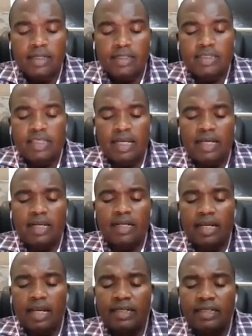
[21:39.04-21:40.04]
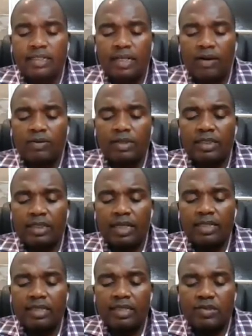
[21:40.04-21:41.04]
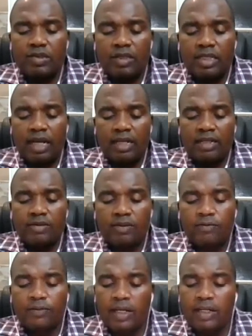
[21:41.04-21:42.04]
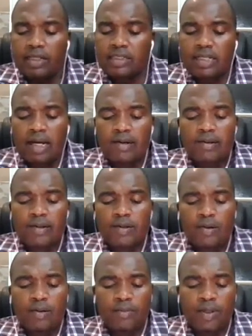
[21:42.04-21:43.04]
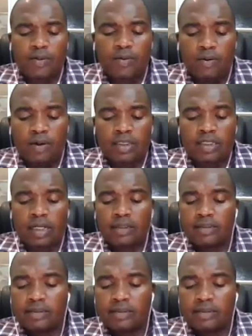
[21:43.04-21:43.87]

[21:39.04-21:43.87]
is there a reality out there in the social or financial or economic order